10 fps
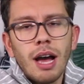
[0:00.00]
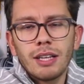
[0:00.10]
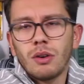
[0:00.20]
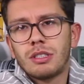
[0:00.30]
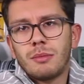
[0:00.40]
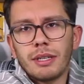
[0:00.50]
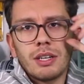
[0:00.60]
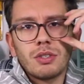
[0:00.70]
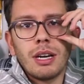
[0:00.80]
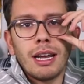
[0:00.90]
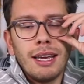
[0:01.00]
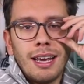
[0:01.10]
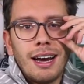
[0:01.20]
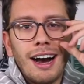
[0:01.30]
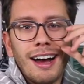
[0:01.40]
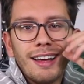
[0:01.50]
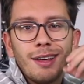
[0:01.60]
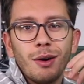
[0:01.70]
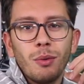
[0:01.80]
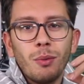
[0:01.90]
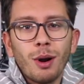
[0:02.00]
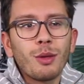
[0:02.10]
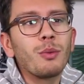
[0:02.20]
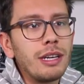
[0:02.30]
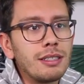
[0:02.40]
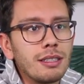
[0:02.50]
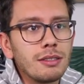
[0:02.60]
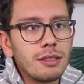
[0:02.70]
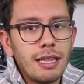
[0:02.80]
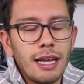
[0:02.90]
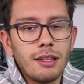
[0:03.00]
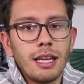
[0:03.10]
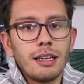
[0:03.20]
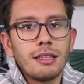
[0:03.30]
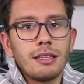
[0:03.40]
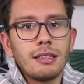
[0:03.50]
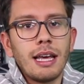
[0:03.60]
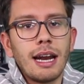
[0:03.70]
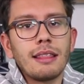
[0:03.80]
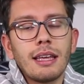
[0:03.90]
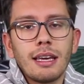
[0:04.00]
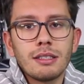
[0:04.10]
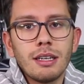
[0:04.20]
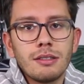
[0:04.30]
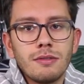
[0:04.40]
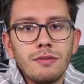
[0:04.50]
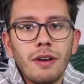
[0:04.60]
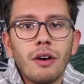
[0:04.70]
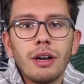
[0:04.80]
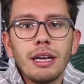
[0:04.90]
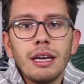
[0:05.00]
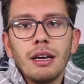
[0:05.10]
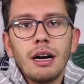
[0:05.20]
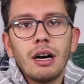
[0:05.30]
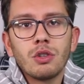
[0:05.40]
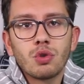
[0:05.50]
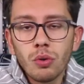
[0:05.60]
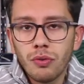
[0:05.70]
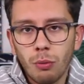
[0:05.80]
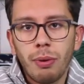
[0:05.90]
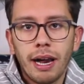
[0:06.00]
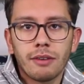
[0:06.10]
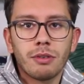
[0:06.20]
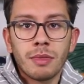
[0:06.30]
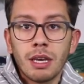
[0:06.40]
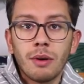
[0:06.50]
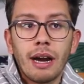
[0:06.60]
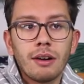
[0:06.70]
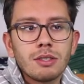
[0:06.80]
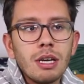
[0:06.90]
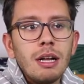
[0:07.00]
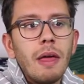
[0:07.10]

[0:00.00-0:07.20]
I told someone yesterday, one of the reasons that I think it's very truthful buying from Theo and Harris